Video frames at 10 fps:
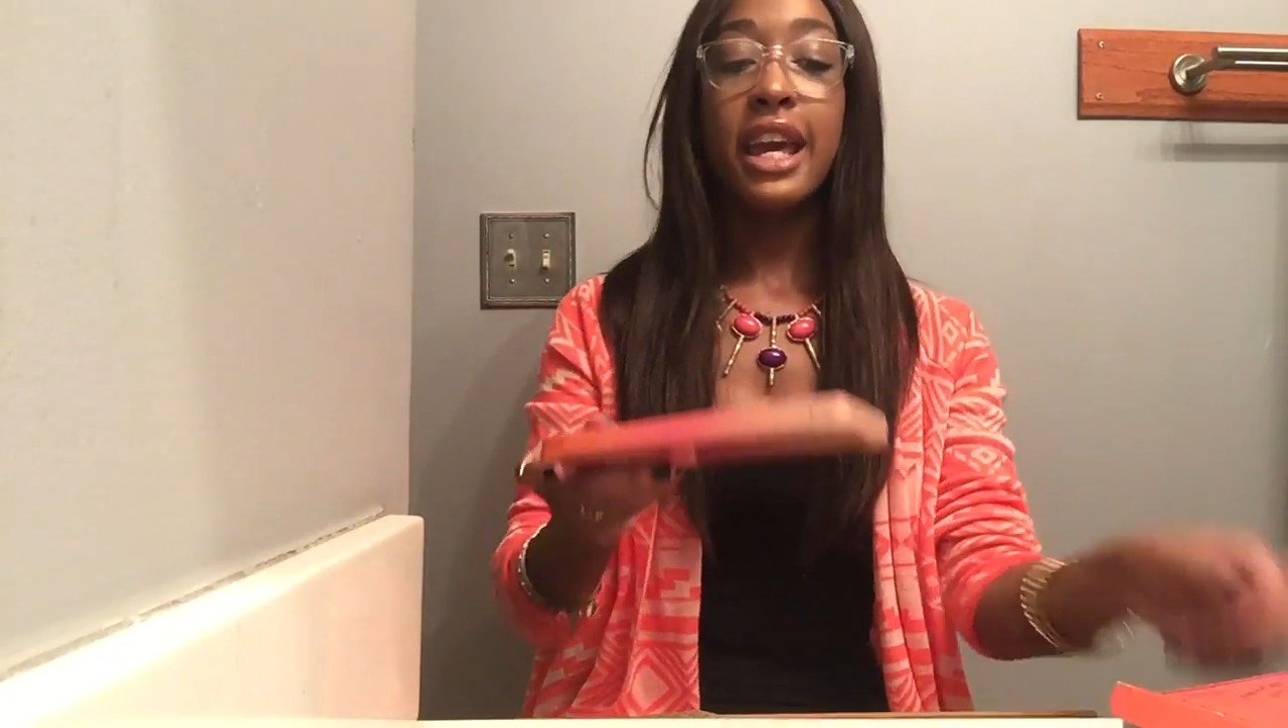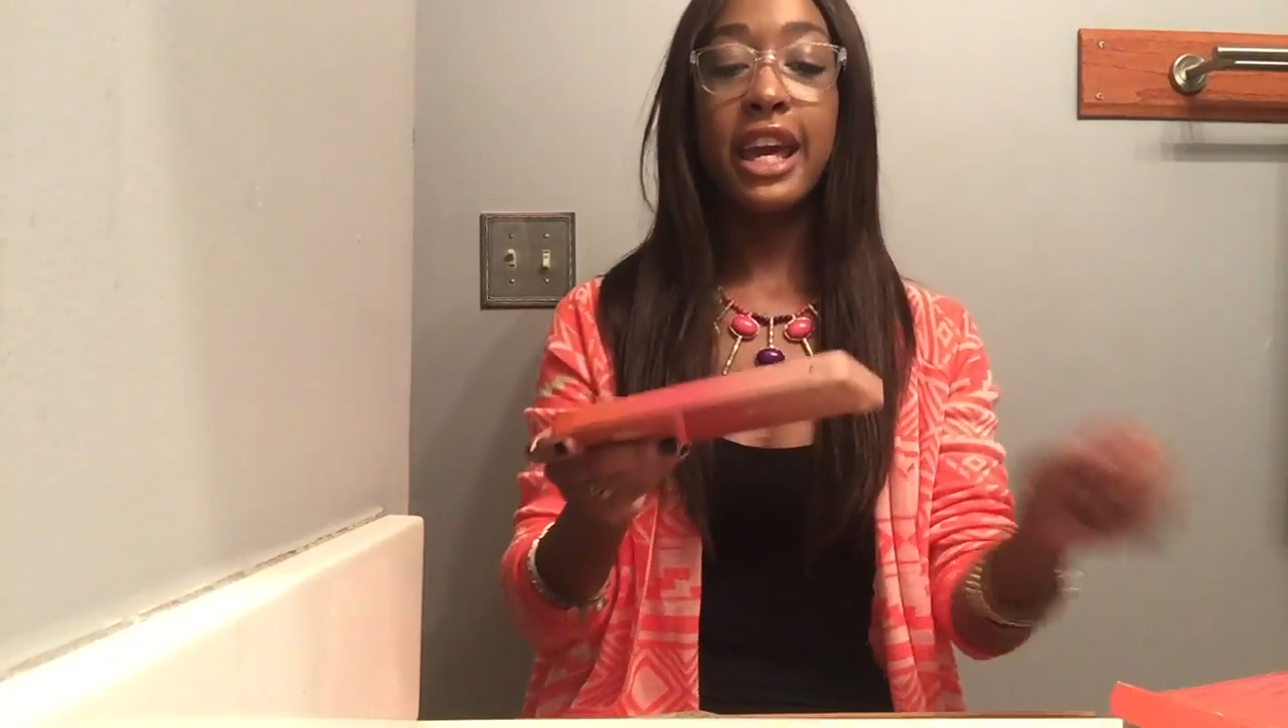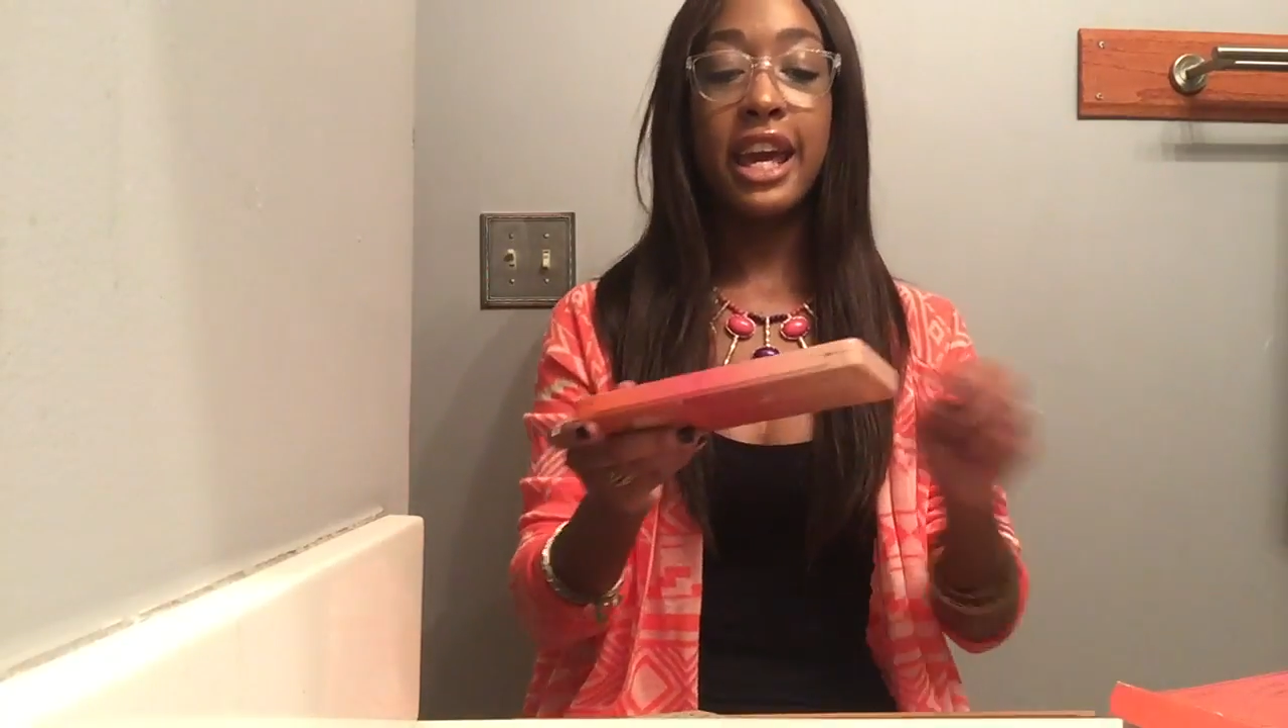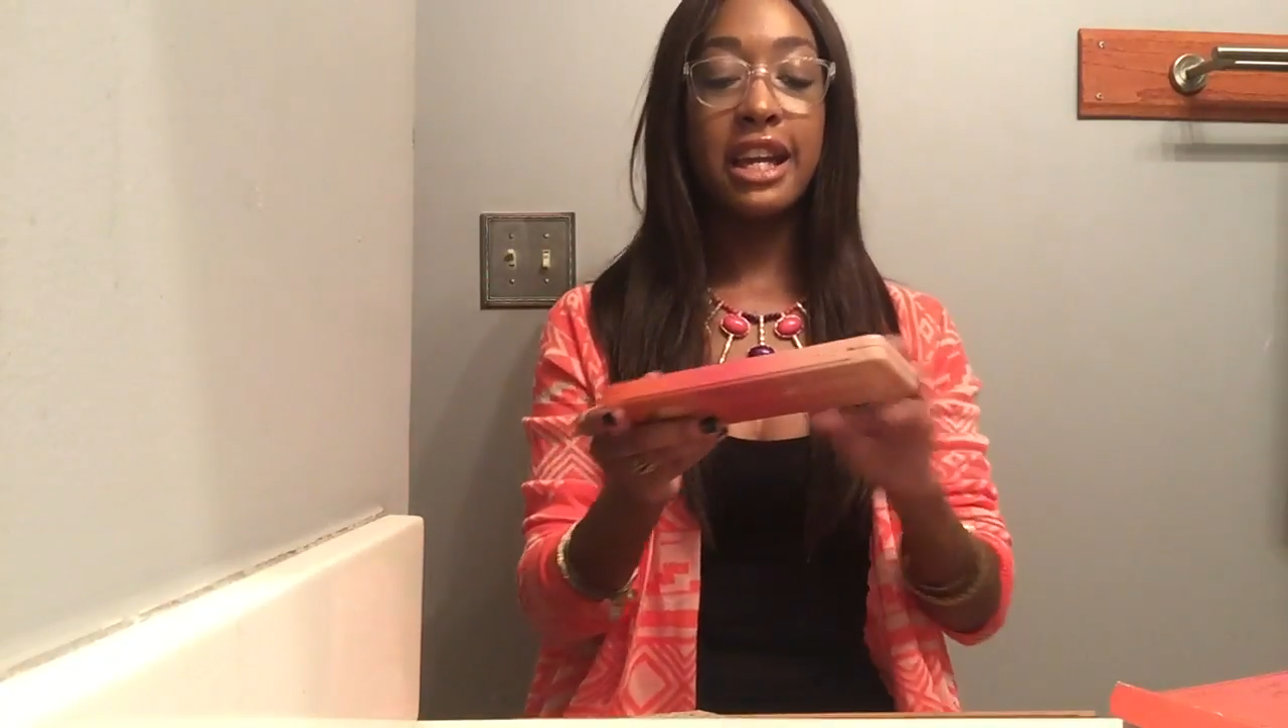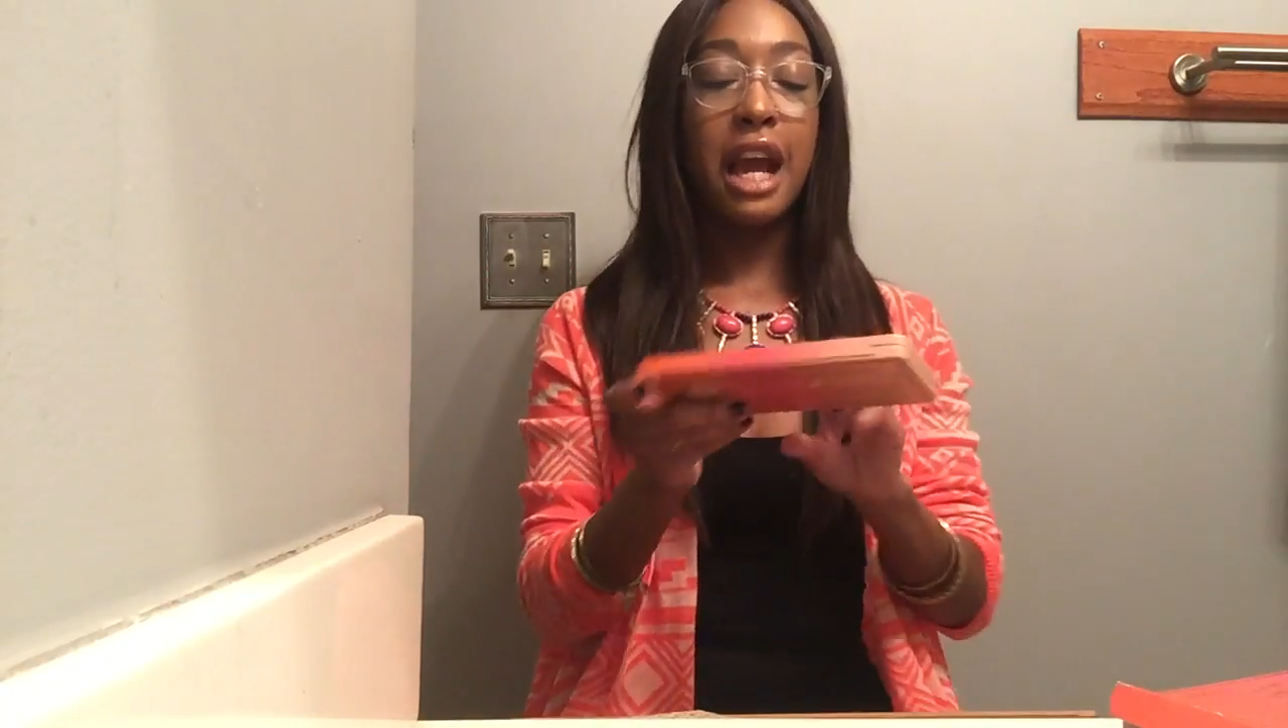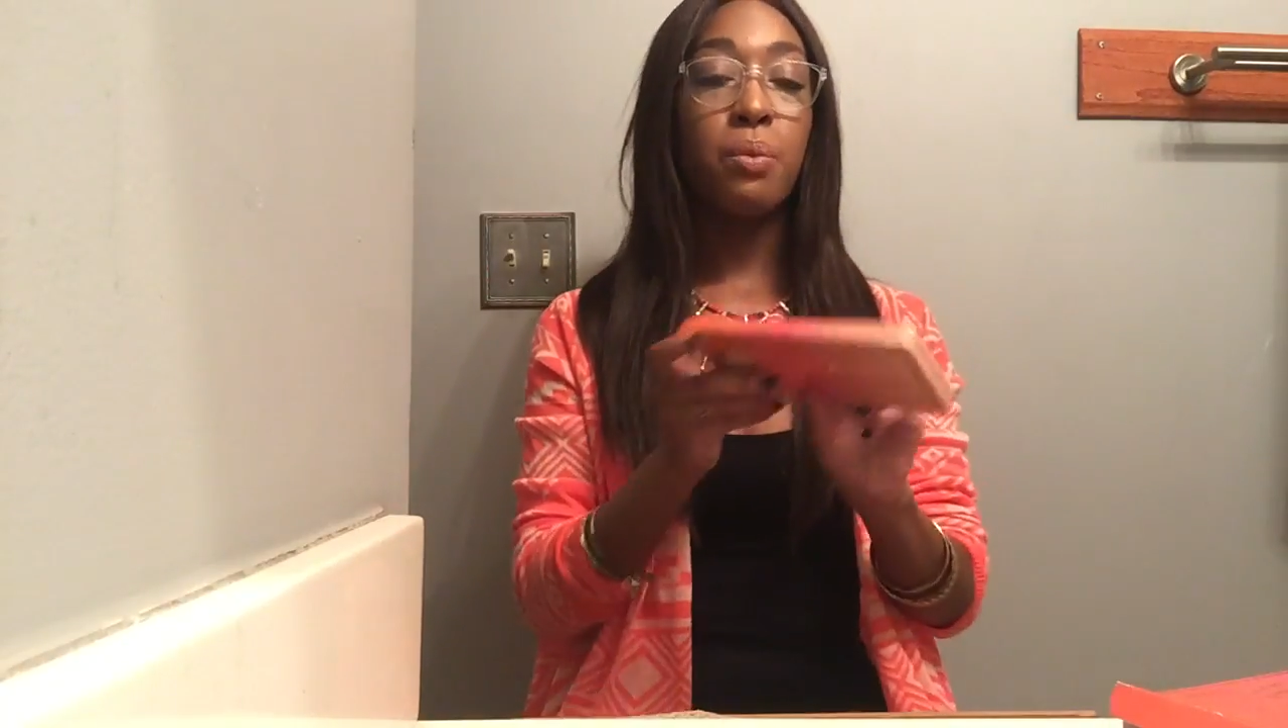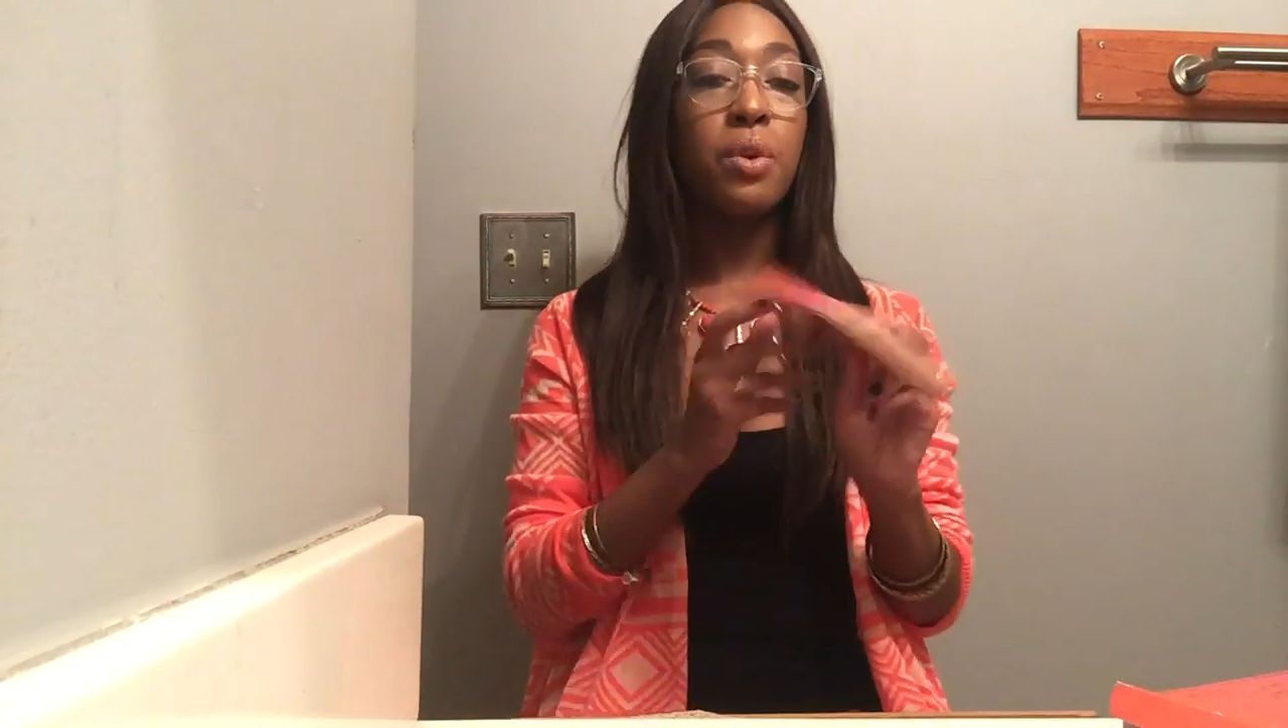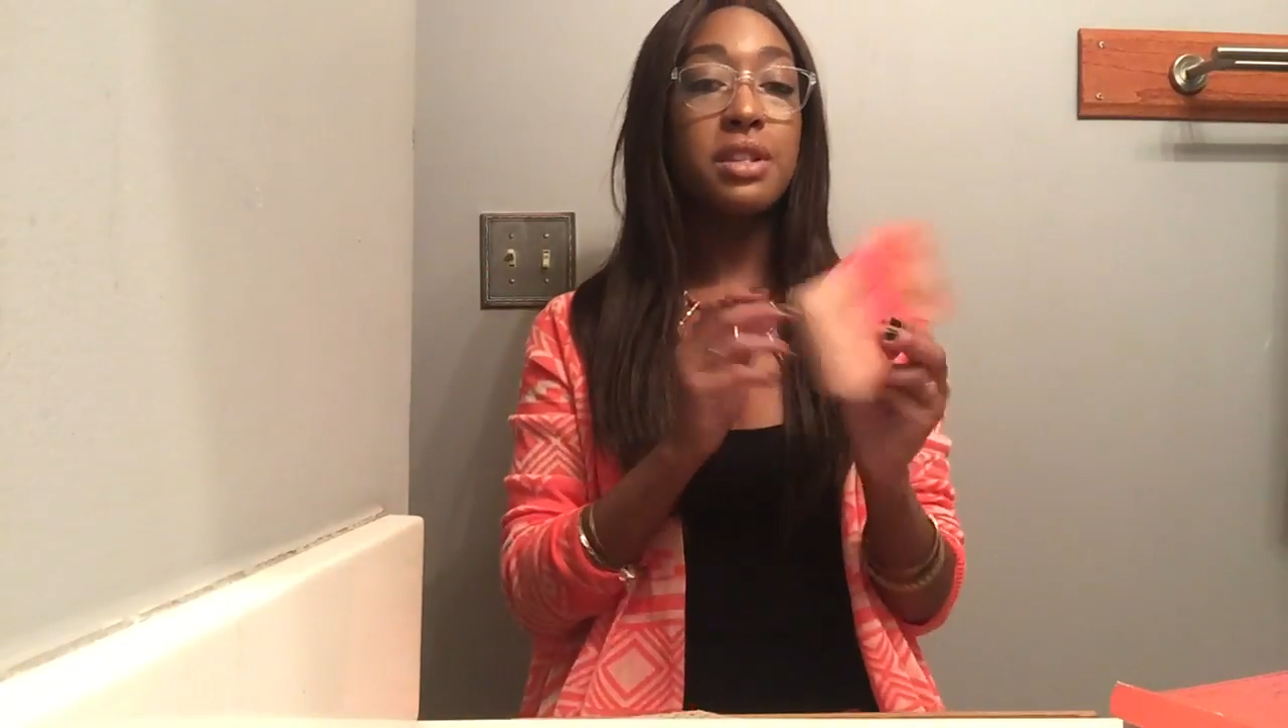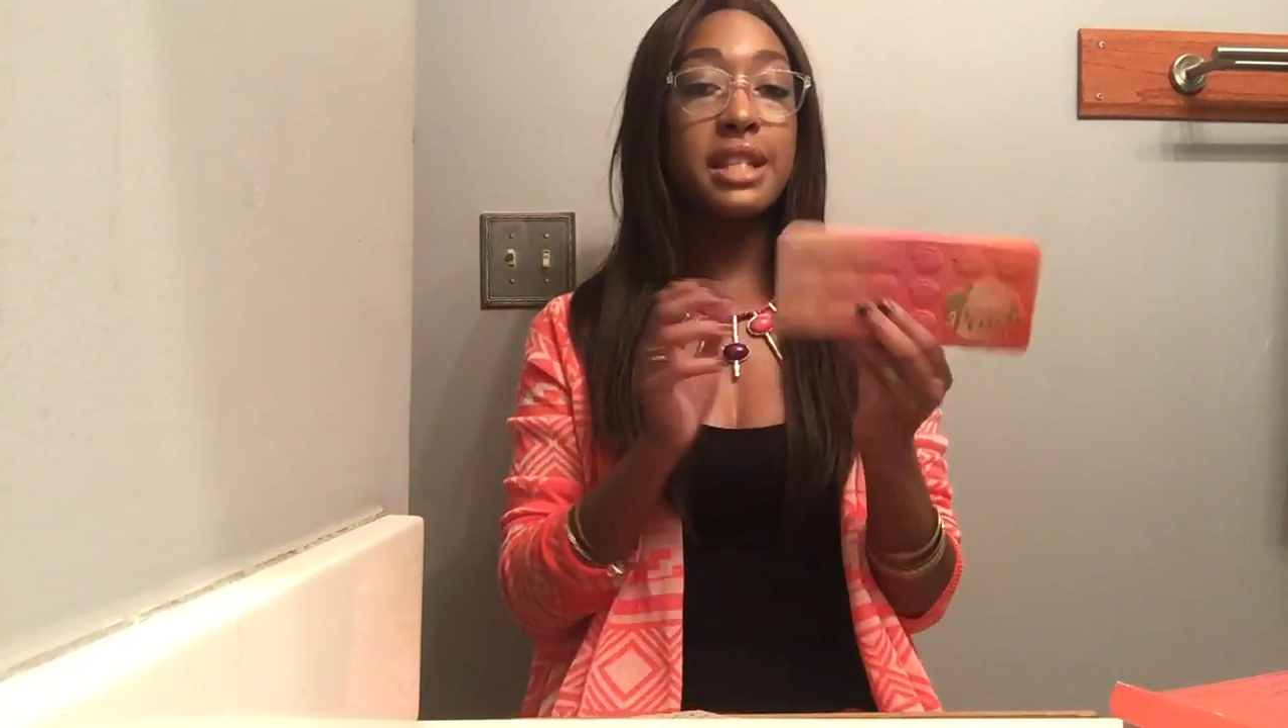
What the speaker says: And I will